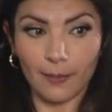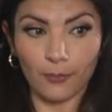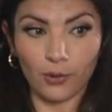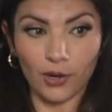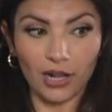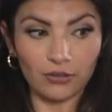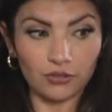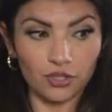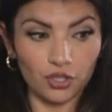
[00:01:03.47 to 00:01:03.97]

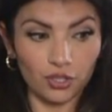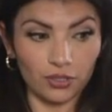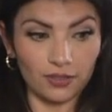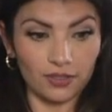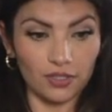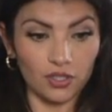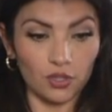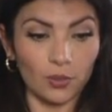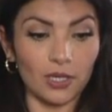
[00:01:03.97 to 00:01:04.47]
brown sugar
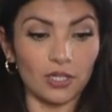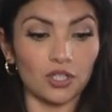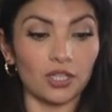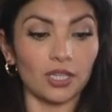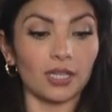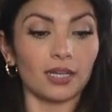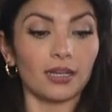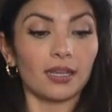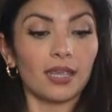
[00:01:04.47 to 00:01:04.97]

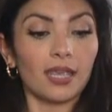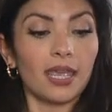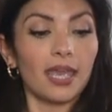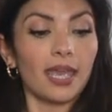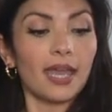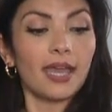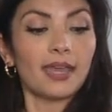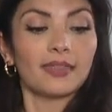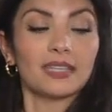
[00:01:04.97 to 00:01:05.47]
situation
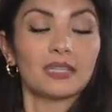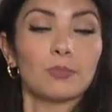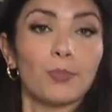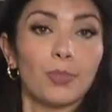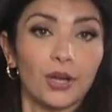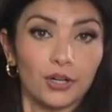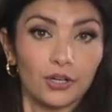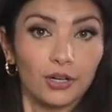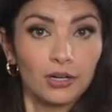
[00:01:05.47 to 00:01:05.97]
and this
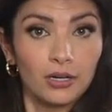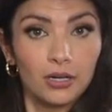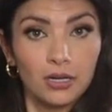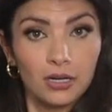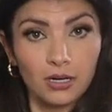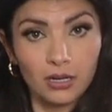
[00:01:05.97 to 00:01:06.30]
butter,